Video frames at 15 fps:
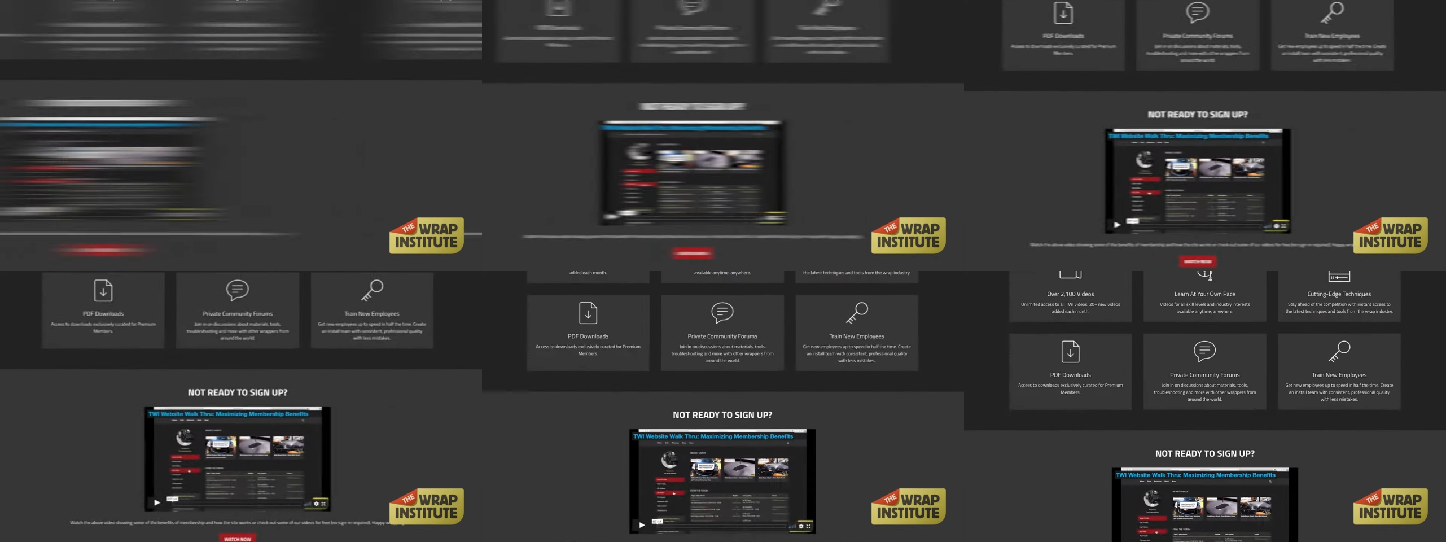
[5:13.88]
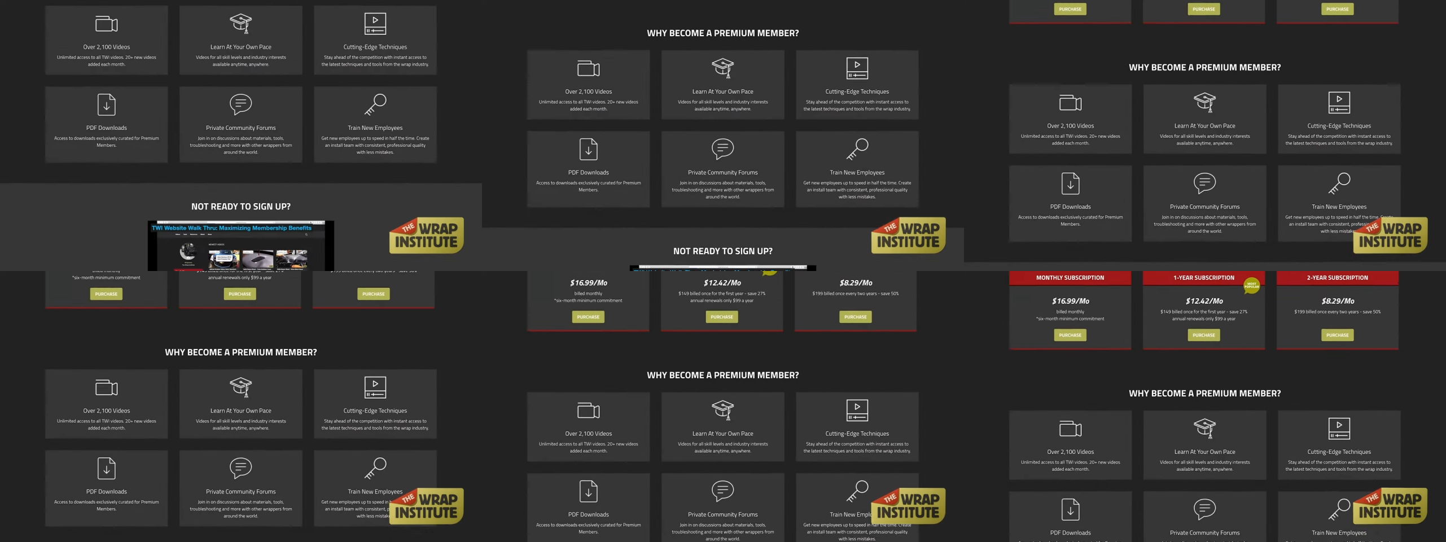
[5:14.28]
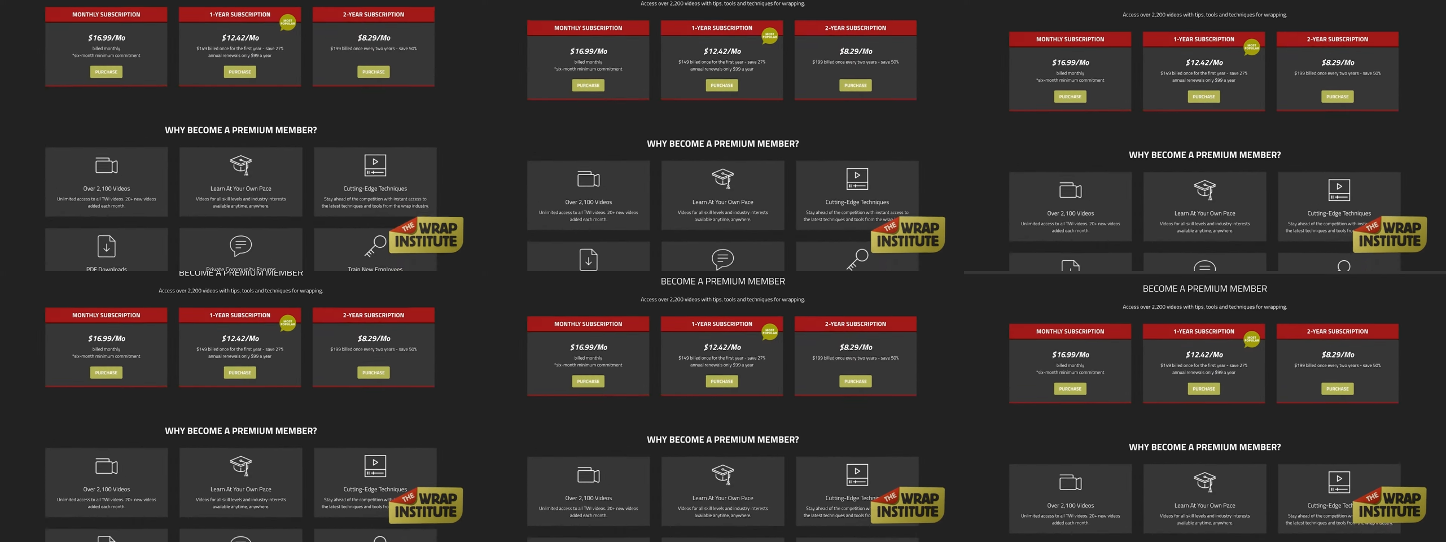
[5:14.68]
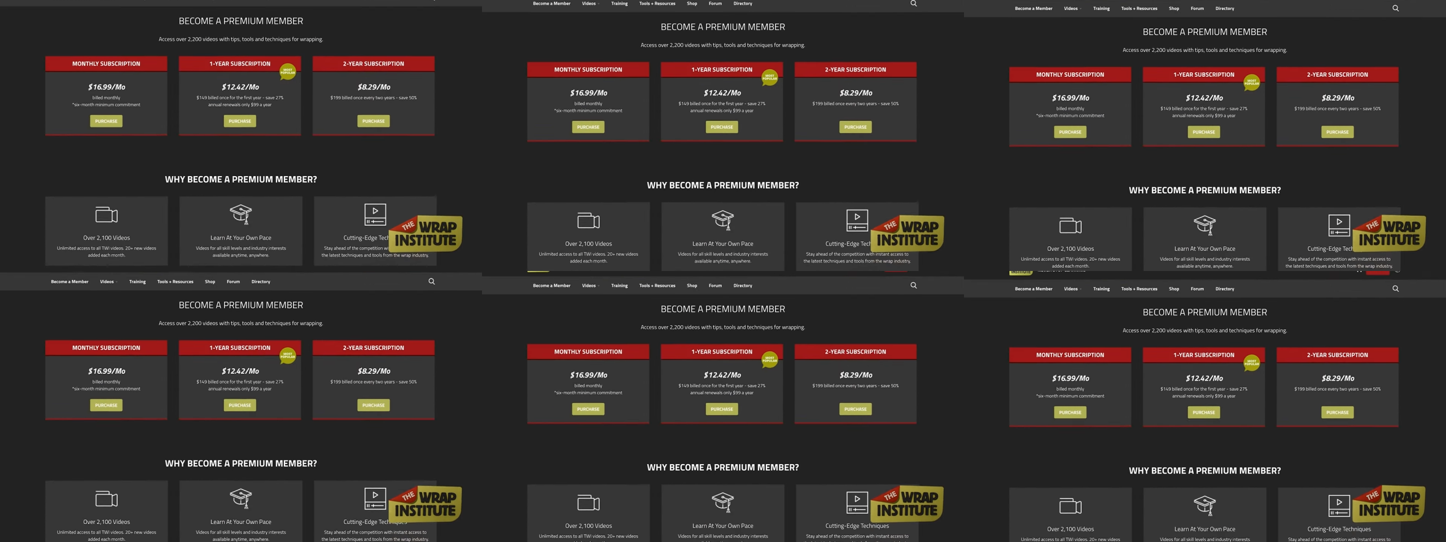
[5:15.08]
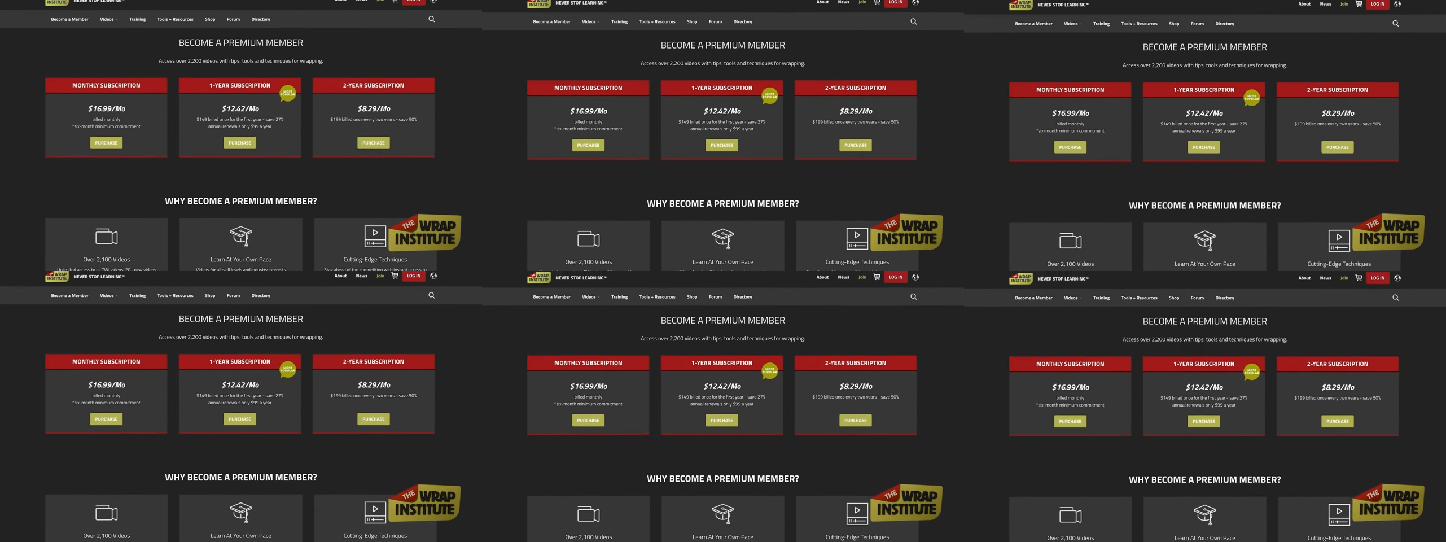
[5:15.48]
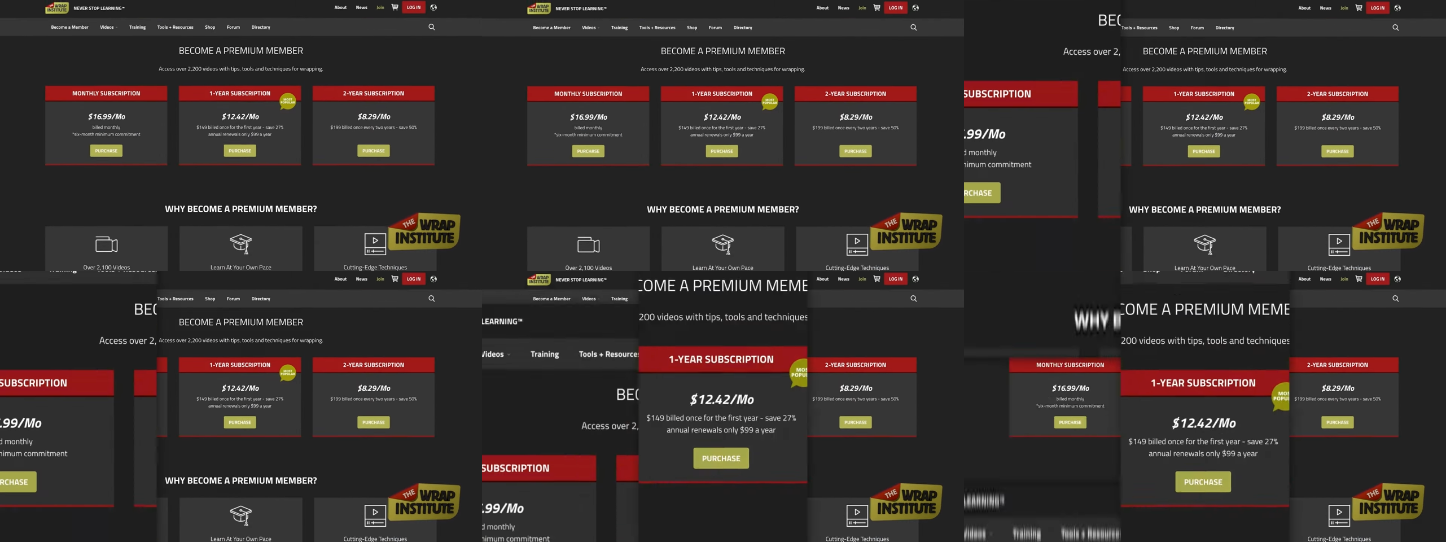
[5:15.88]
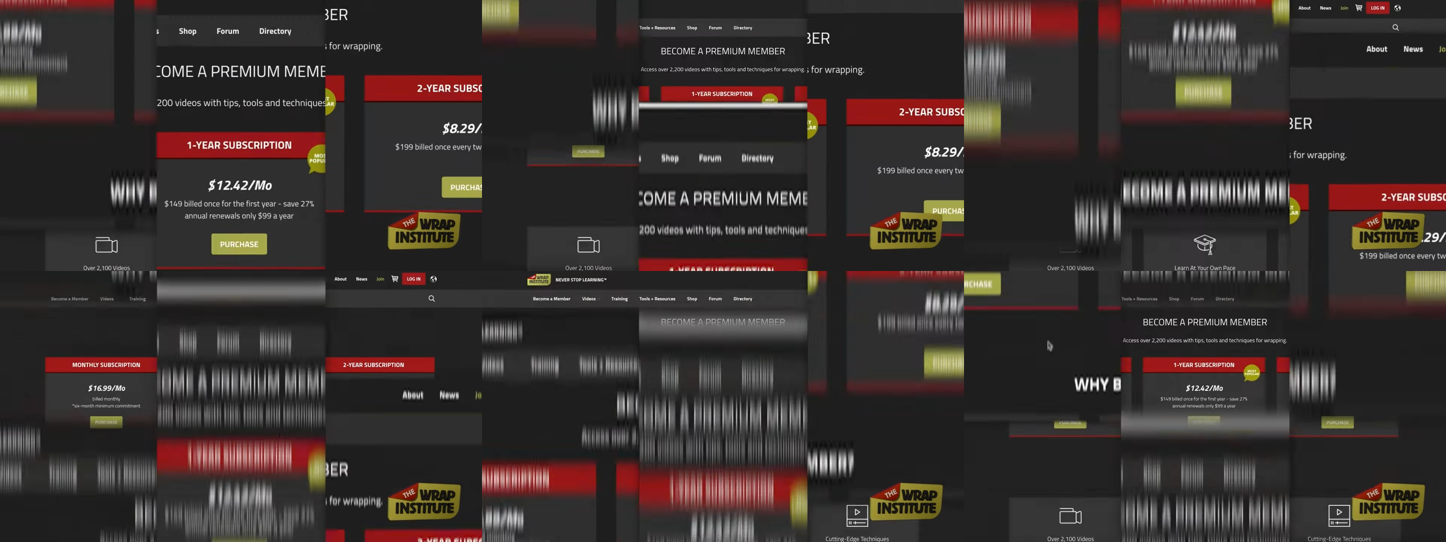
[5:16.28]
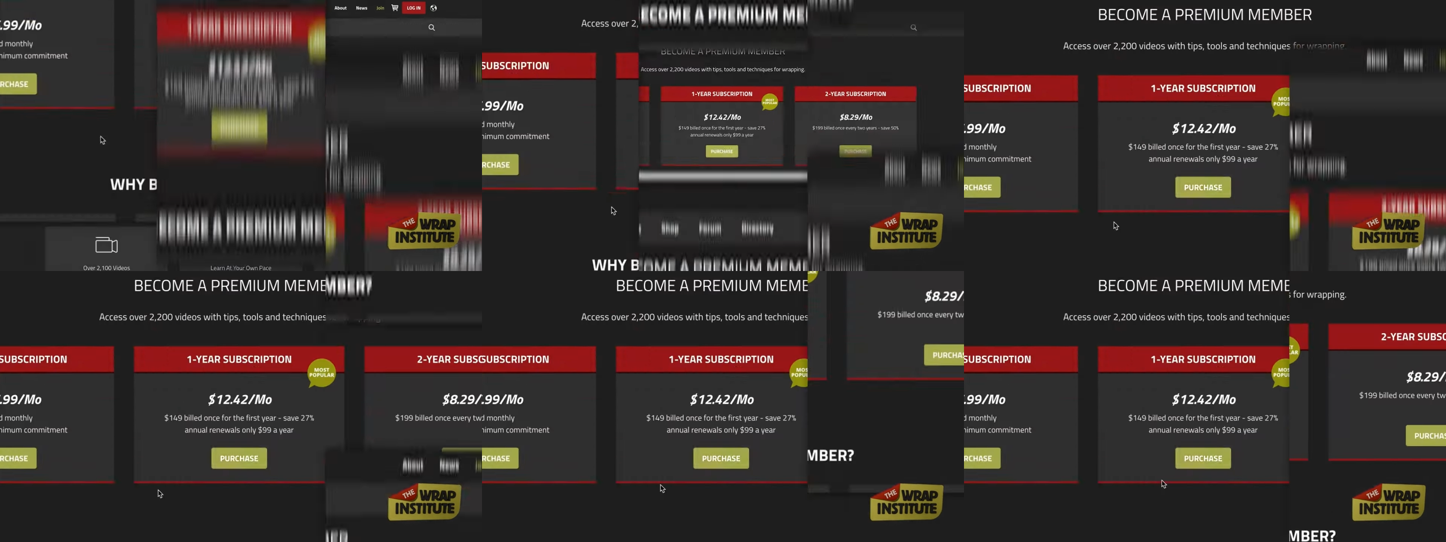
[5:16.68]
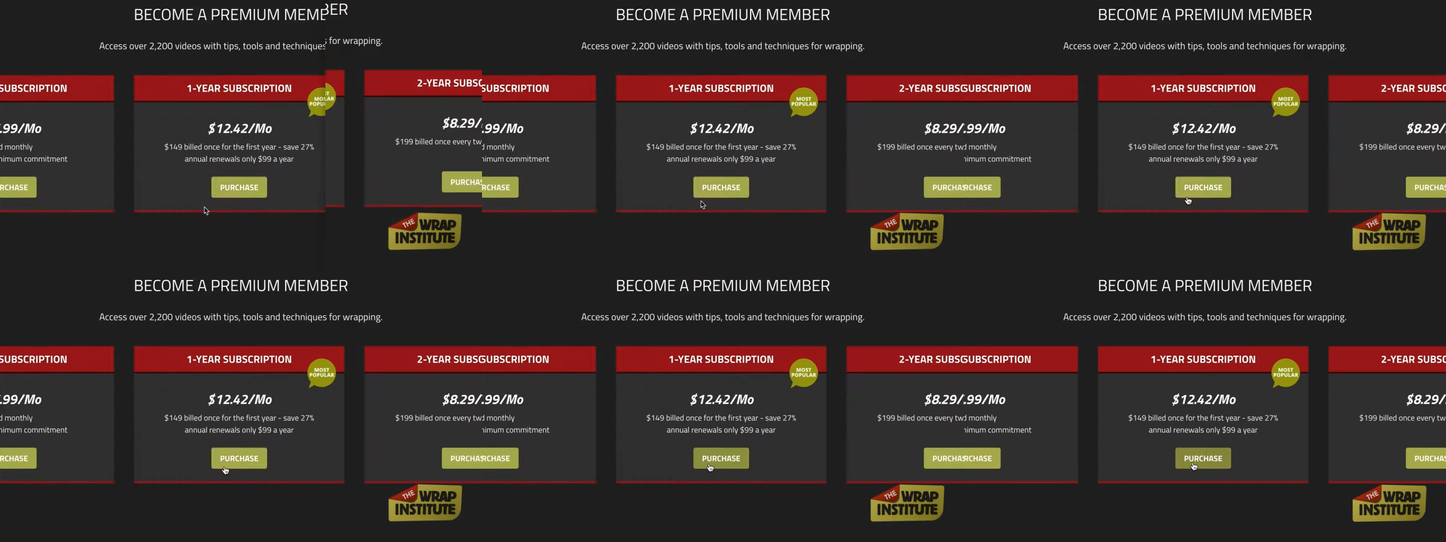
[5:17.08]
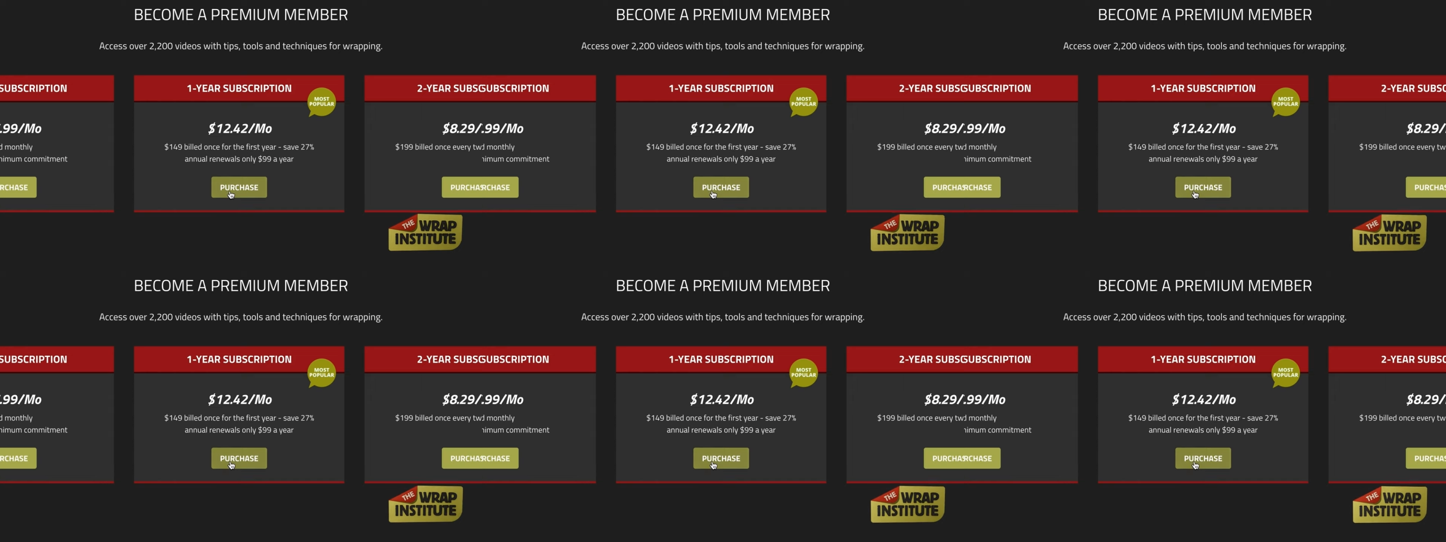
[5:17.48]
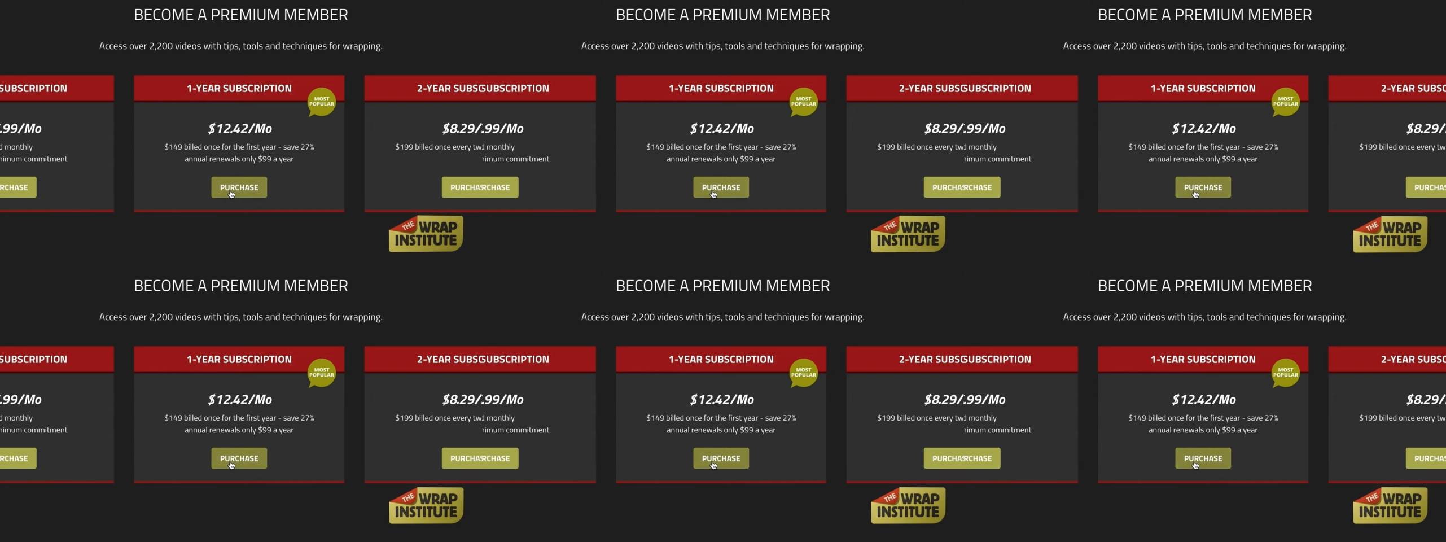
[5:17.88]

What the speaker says: [unreadable: no face in view]